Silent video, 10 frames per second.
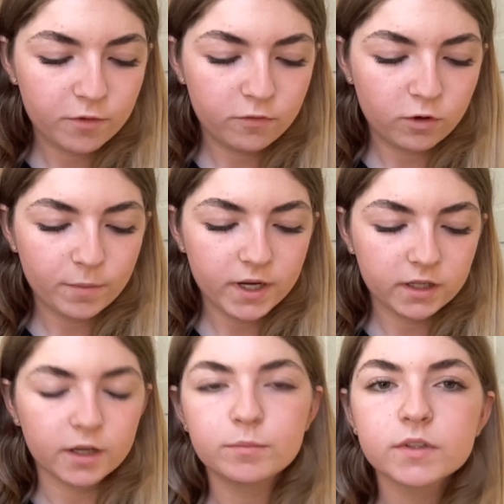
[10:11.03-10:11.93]
For my
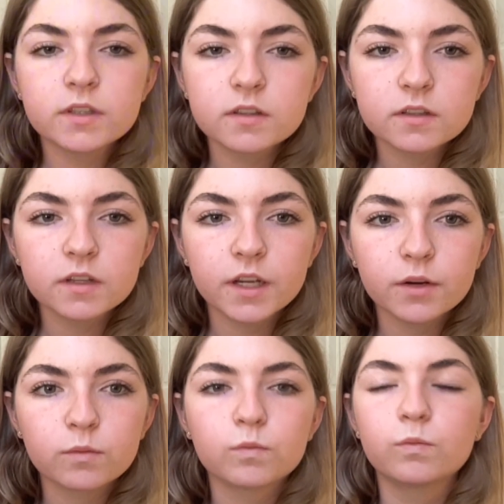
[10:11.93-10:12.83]
lips,
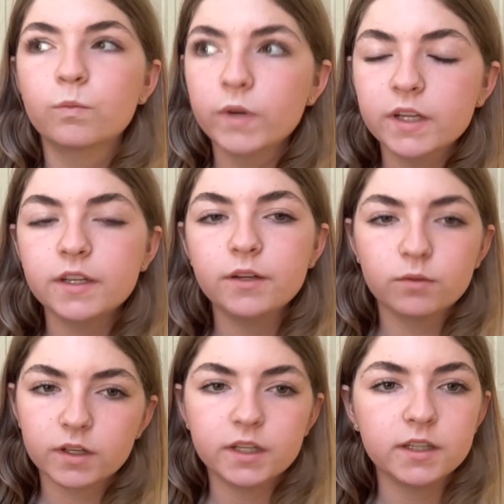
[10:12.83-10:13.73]
it
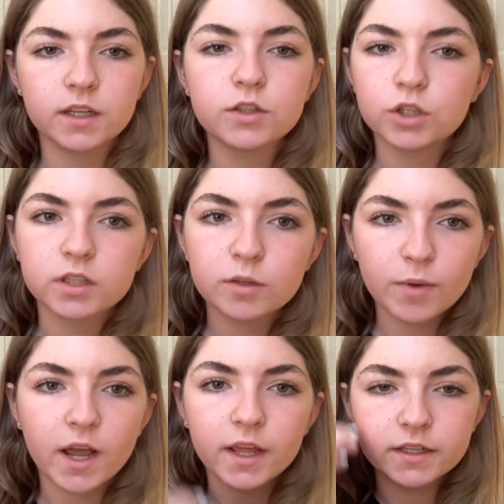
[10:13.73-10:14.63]
really does just
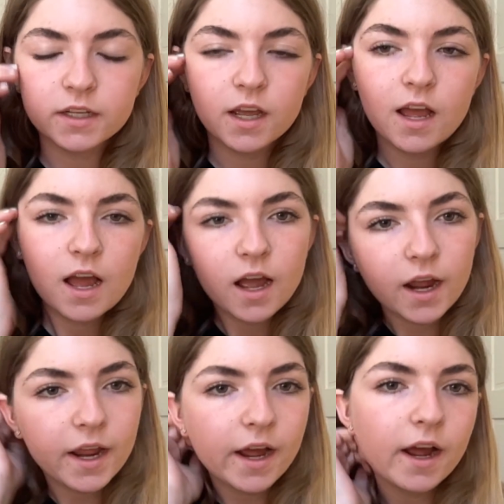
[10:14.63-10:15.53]
depend.
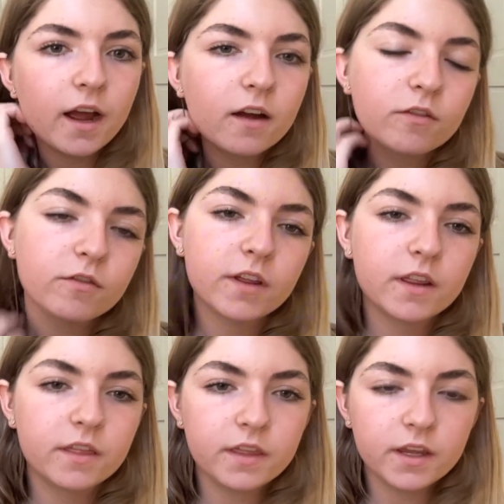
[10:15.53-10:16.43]
I have
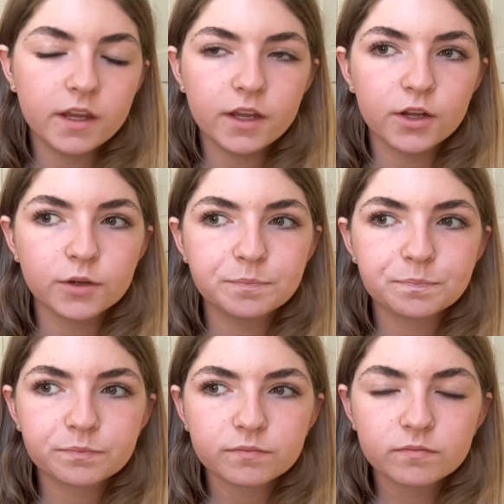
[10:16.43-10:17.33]
the
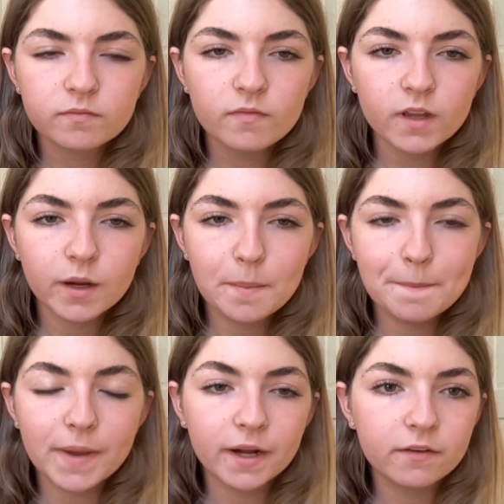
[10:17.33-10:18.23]

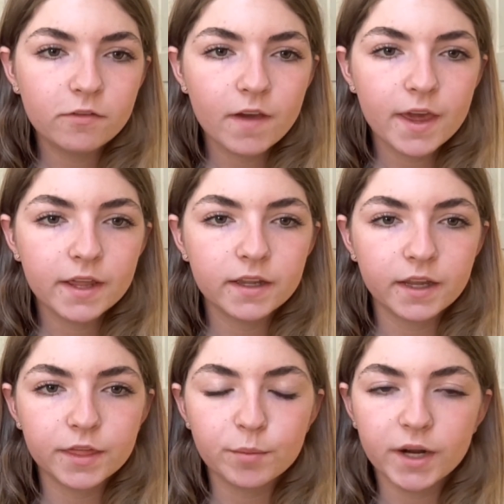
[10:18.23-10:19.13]
Benefit,
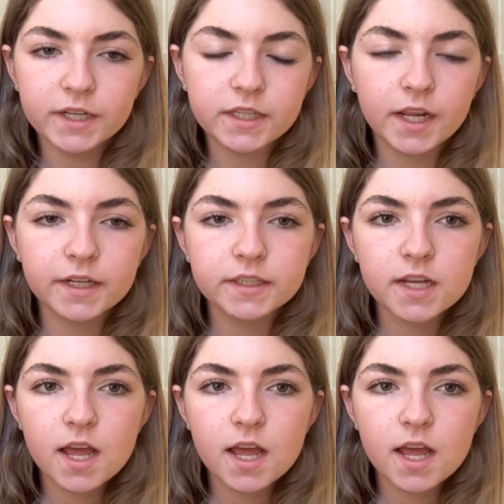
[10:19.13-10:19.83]
like the Benetint